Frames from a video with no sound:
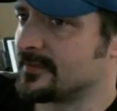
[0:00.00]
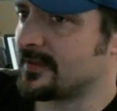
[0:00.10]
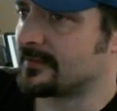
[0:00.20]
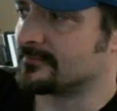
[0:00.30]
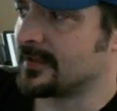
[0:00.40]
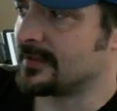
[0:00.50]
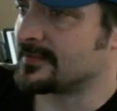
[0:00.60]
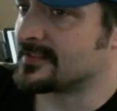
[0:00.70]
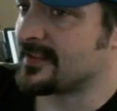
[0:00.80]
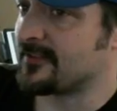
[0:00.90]
like in the
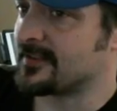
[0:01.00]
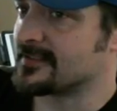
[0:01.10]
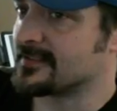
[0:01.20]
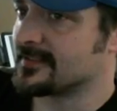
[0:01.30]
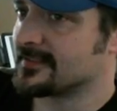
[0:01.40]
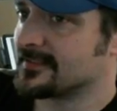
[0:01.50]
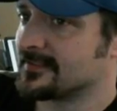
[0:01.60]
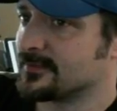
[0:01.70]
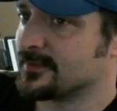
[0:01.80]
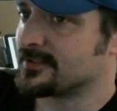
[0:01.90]
70s,
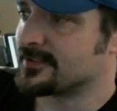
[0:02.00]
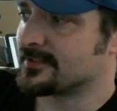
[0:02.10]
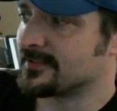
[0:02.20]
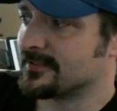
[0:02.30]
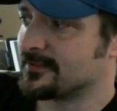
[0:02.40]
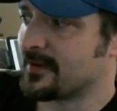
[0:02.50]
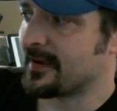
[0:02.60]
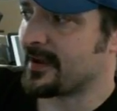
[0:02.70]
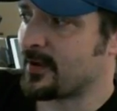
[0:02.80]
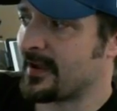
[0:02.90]
which right
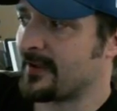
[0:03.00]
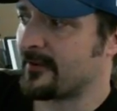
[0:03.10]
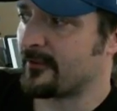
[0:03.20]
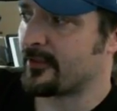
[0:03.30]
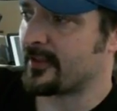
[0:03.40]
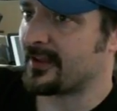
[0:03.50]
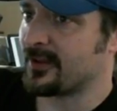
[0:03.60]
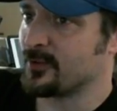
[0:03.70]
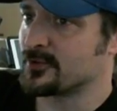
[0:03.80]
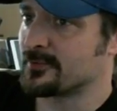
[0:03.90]
now I have everything
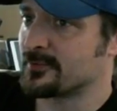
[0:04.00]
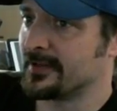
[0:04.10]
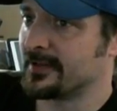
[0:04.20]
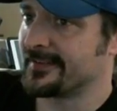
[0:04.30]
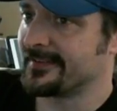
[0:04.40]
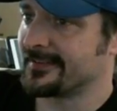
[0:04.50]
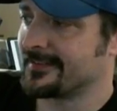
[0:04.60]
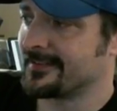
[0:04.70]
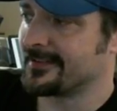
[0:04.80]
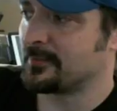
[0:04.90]
closed but
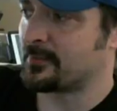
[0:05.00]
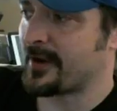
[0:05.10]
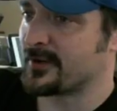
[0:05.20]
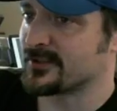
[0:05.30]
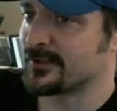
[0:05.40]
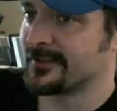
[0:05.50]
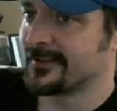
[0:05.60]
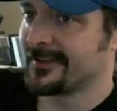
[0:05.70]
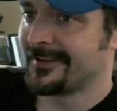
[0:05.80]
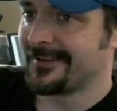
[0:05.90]
a browser
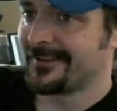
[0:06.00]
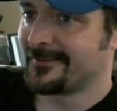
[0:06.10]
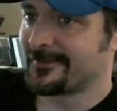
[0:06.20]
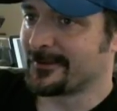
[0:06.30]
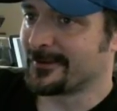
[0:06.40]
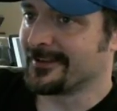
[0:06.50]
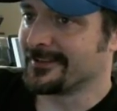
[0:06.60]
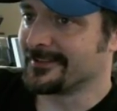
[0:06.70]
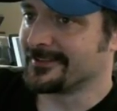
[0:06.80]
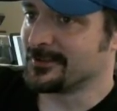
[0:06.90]

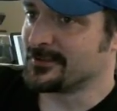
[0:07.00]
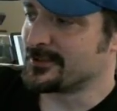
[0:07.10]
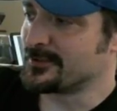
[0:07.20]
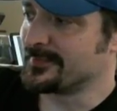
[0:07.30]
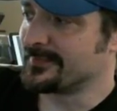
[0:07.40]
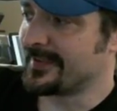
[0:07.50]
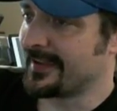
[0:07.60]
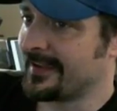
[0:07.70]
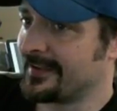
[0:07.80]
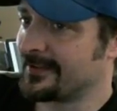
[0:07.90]
for YouTube
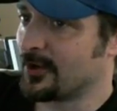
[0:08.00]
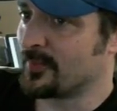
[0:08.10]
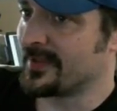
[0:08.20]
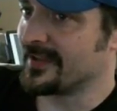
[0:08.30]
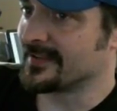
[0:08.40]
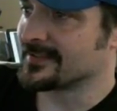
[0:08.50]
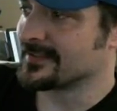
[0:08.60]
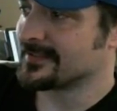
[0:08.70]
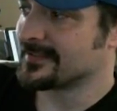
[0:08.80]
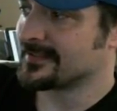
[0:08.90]
and OBS.
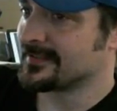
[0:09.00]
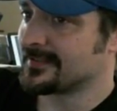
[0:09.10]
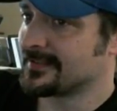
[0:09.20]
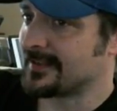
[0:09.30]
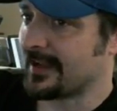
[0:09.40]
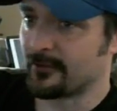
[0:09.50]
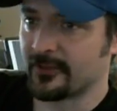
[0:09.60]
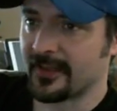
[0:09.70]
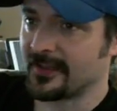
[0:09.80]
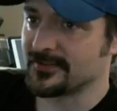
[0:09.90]

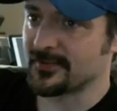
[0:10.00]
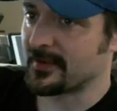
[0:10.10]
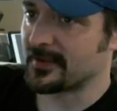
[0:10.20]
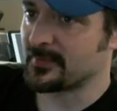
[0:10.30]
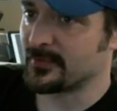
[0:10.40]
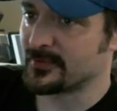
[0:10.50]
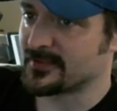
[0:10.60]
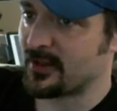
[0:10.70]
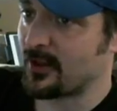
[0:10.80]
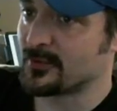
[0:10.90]
Everything else on my computer is
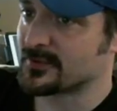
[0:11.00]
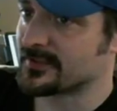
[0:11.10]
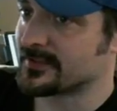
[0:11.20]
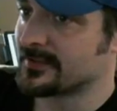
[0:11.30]
closed.